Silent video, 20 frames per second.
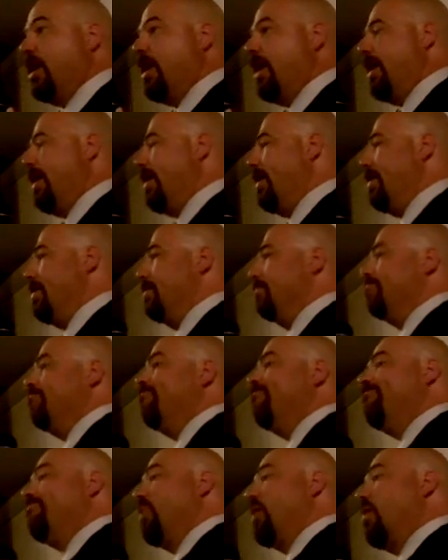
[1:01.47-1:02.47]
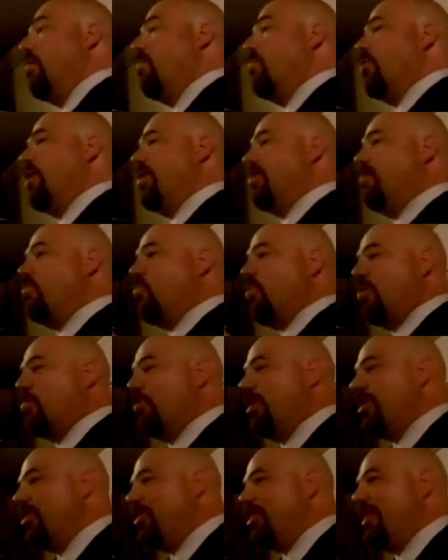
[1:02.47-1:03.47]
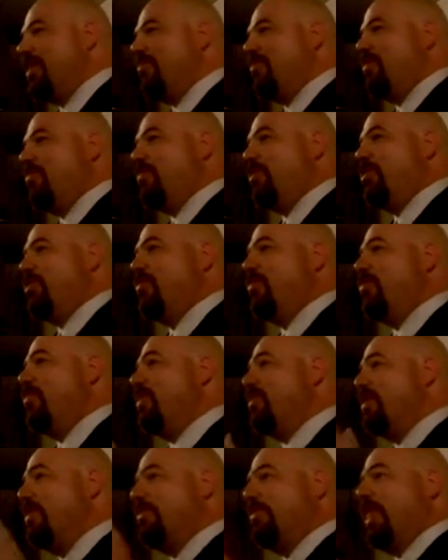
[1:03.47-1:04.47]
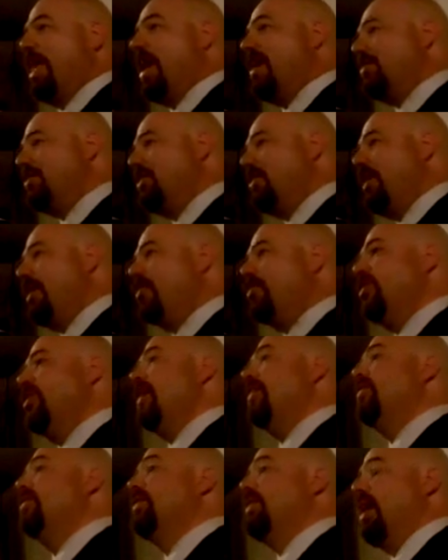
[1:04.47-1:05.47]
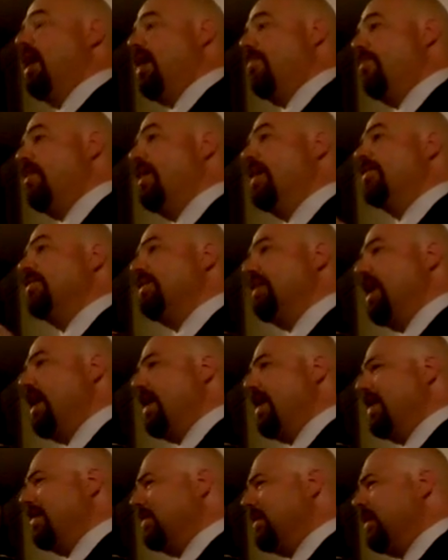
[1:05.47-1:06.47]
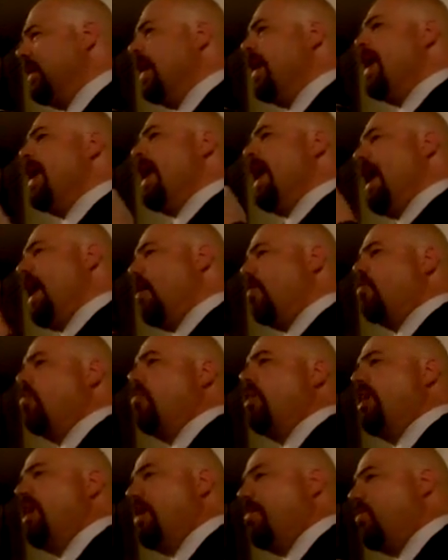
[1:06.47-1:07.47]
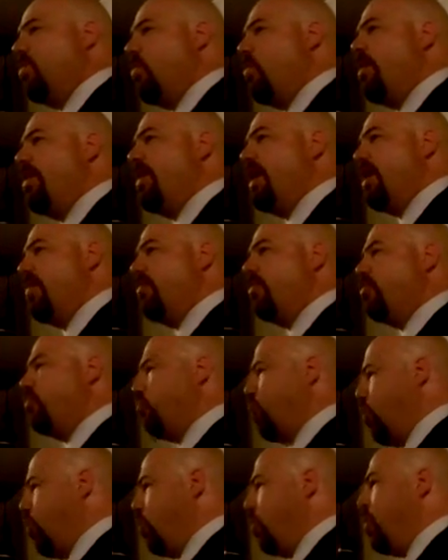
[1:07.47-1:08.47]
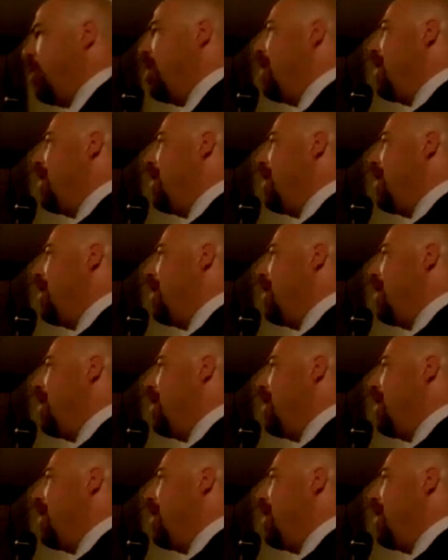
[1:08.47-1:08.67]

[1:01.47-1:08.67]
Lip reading: When we look at what we're doing, at this last election, I stopped and I said, how do we keep going down this road?